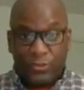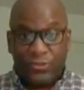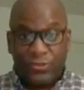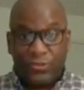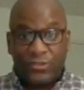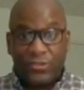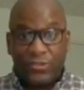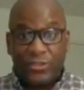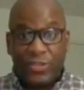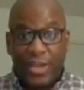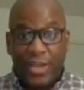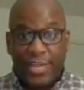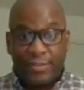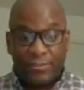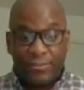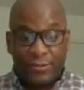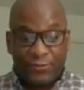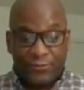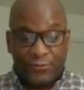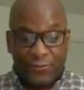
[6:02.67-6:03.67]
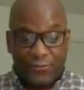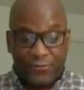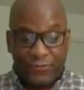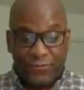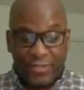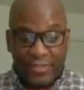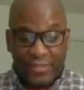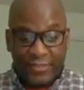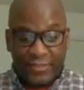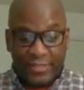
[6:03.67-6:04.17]
which is synonymous for
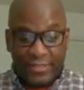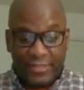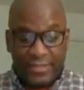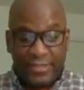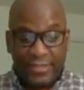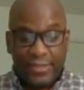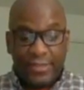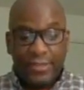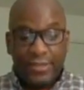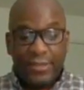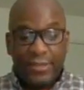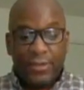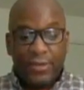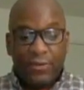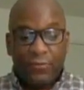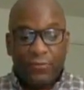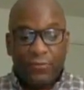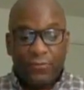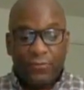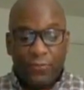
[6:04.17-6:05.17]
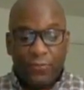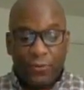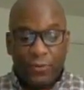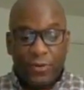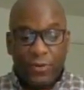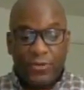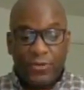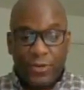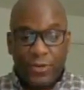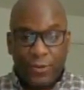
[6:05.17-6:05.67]
feeling,
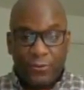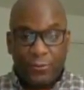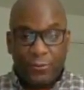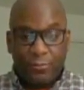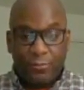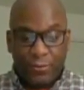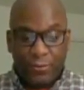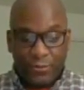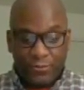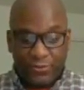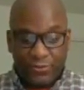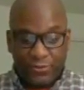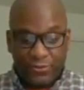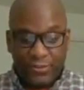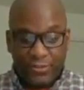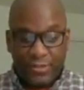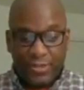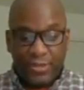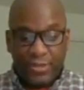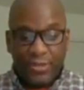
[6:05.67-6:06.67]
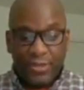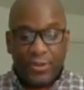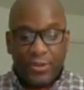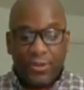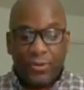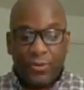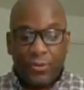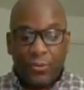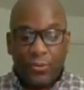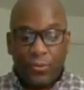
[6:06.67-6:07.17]
for another person
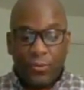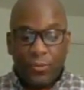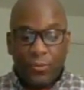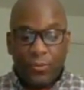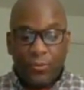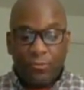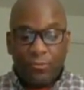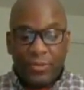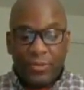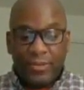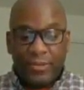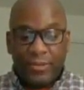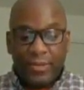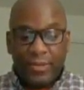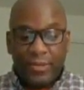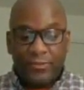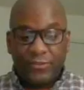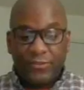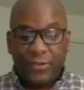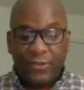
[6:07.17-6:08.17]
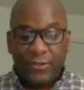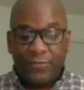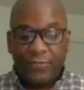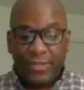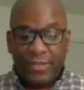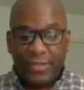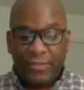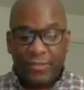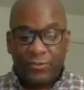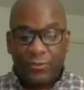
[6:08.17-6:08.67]
because
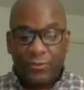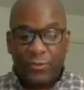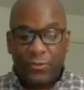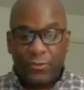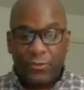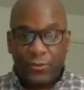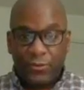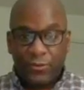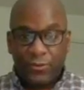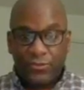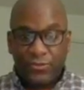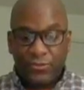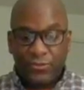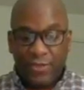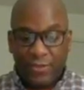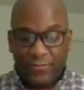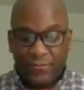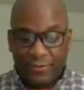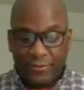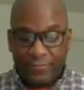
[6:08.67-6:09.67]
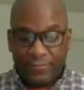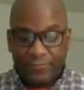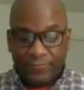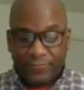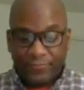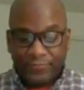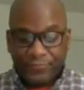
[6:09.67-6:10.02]
of his or her suffering.